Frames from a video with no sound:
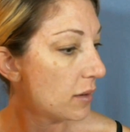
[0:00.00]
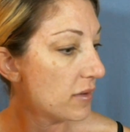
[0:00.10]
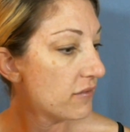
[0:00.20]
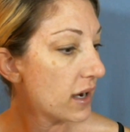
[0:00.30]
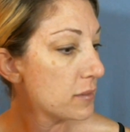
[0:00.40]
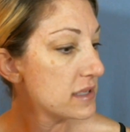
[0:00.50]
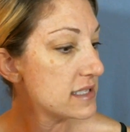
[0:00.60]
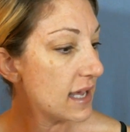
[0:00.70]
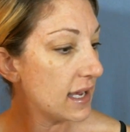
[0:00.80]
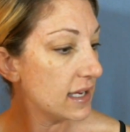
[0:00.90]

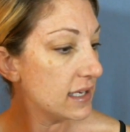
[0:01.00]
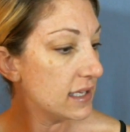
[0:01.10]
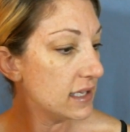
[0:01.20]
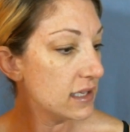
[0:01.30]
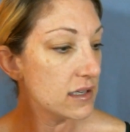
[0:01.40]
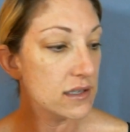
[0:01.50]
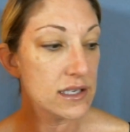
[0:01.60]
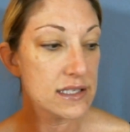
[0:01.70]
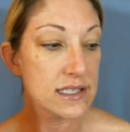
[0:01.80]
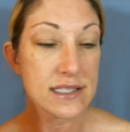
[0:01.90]
vitamins A and E,
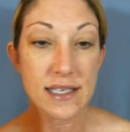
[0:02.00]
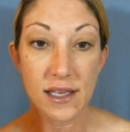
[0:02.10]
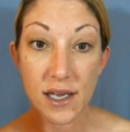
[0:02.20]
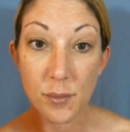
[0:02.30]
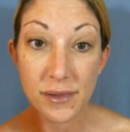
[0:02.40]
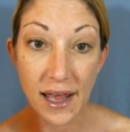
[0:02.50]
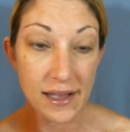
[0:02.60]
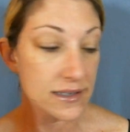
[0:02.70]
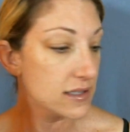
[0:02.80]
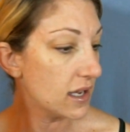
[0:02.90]
it's a silica
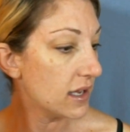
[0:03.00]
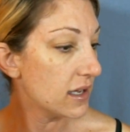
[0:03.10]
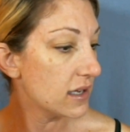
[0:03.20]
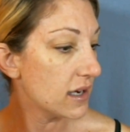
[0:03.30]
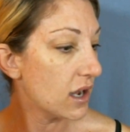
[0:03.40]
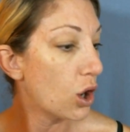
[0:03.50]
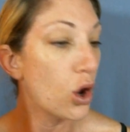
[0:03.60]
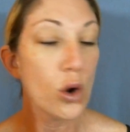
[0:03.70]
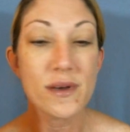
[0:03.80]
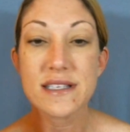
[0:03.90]
blend, and
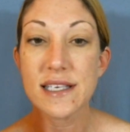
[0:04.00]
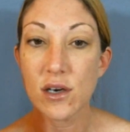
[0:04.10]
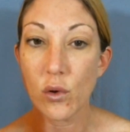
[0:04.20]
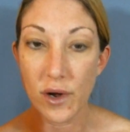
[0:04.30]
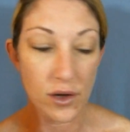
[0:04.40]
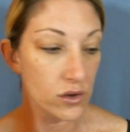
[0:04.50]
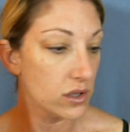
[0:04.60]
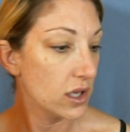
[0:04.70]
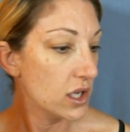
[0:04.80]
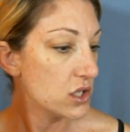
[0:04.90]
jojoba seed oil.
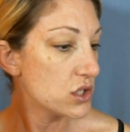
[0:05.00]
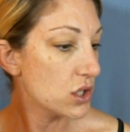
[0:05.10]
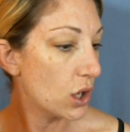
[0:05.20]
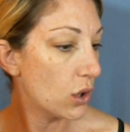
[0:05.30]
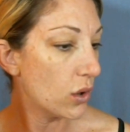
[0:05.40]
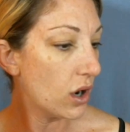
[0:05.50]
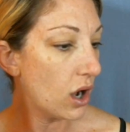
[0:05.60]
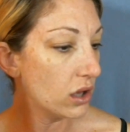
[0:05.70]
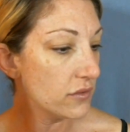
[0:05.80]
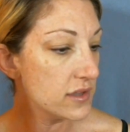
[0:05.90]
So
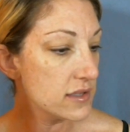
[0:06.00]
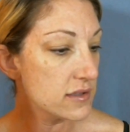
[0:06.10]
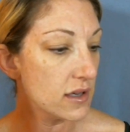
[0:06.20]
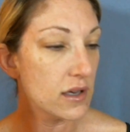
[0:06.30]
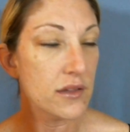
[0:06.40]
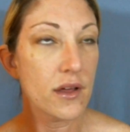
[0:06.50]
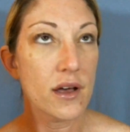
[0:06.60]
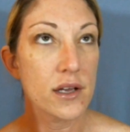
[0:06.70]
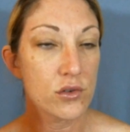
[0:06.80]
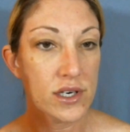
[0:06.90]
all of these
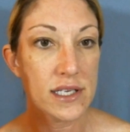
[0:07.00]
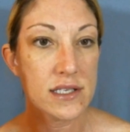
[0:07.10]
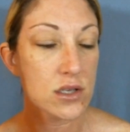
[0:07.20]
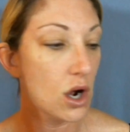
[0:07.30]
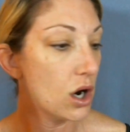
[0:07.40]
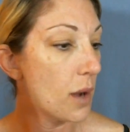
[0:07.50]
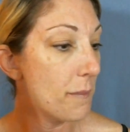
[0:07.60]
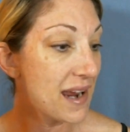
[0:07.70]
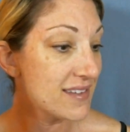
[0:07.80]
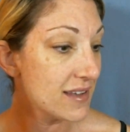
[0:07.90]
ingredients are
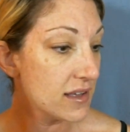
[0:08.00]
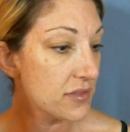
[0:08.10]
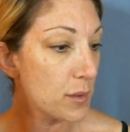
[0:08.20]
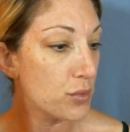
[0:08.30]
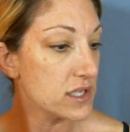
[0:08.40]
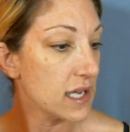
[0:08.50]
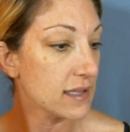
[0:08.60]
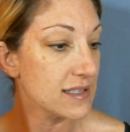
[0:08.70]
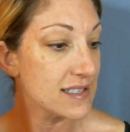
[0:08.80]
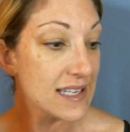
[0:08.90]
amazing. They
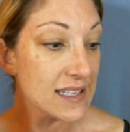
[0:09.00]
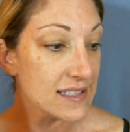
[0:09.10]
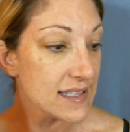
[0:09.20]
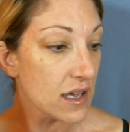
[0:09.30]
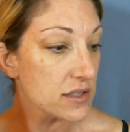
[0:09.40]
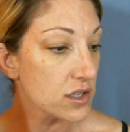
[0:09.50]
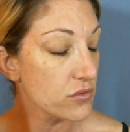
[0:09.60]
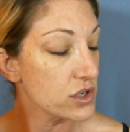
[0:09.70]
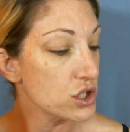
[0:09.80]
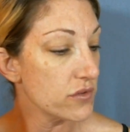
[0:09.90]
protect the skin cells and
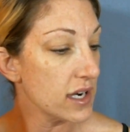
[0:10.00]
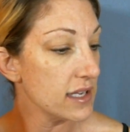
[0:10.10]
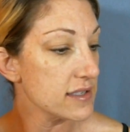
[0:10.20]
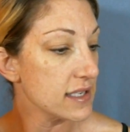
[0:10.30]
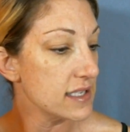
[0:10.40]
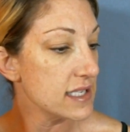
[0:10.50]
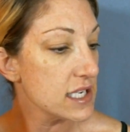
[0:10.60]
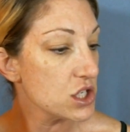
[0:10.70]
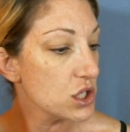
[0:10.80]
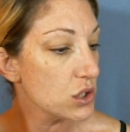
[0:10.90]
rejuvenate skin
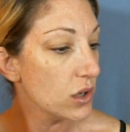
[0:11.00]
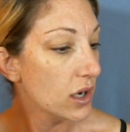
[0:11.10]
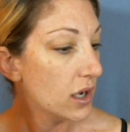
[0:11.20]
tissue,